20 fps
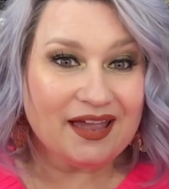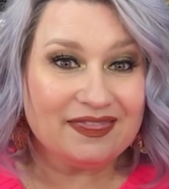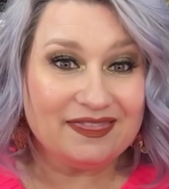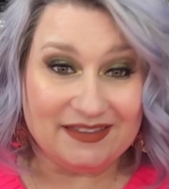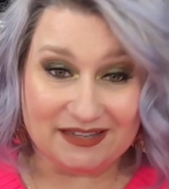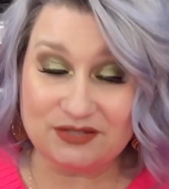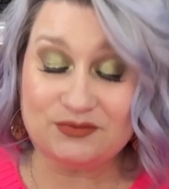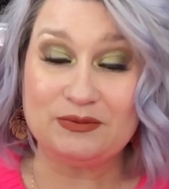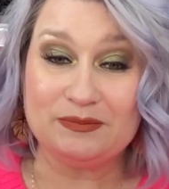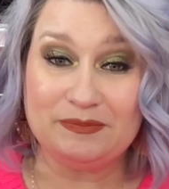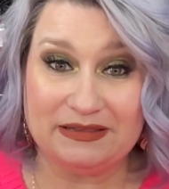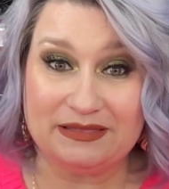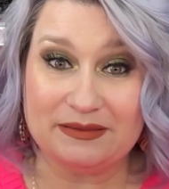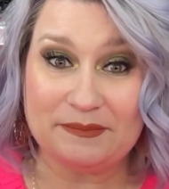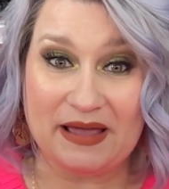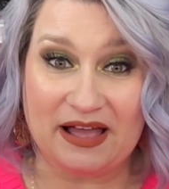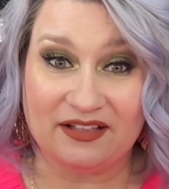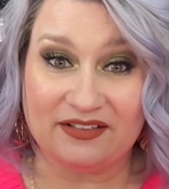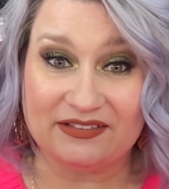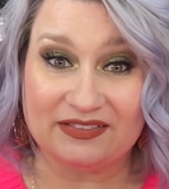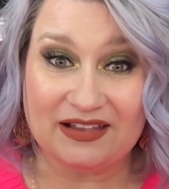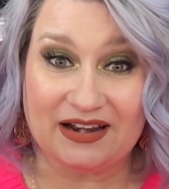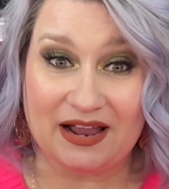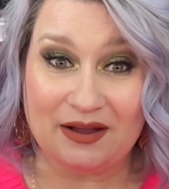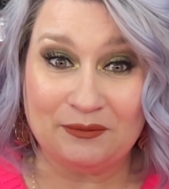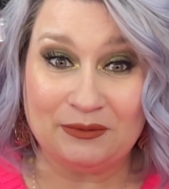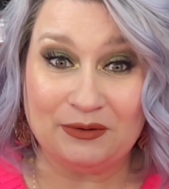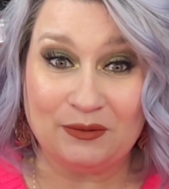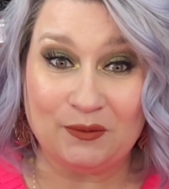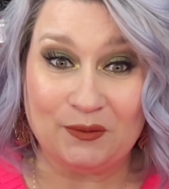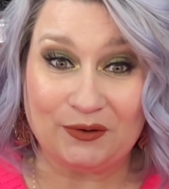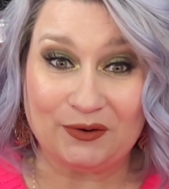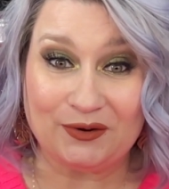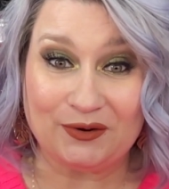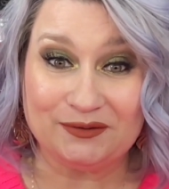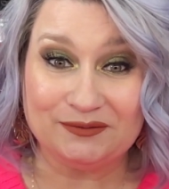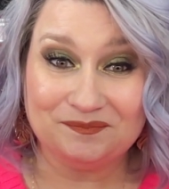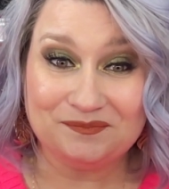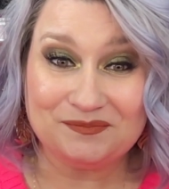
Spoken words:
this would be the palette that I would order.